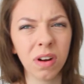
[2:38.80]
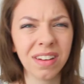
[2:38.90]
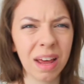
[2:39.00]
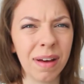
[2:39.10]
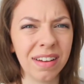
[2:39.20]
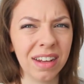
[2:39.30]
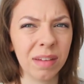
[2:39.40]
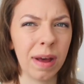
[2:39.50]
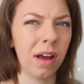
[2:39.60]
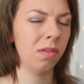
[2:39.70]
want to say about
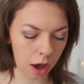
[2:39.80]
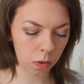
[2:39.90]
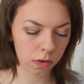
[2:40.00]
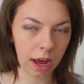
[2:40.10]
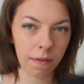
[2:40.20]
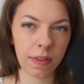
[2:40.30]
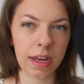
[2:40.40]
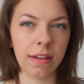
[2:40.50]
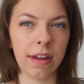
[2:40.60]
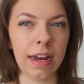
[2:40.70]
£6. I also have
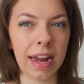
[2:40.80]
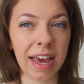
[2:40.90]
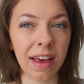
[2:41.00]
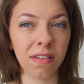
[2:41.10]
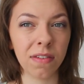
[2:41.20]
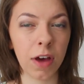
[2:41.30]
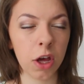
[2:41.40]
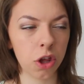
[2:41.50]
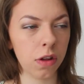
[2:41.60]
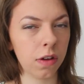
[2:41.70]
these in leggings
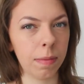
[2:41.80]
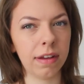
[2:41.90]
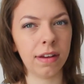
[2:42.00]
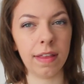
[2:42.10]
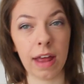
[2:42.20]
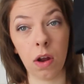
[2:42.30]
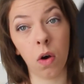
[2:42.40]
version, so basically they're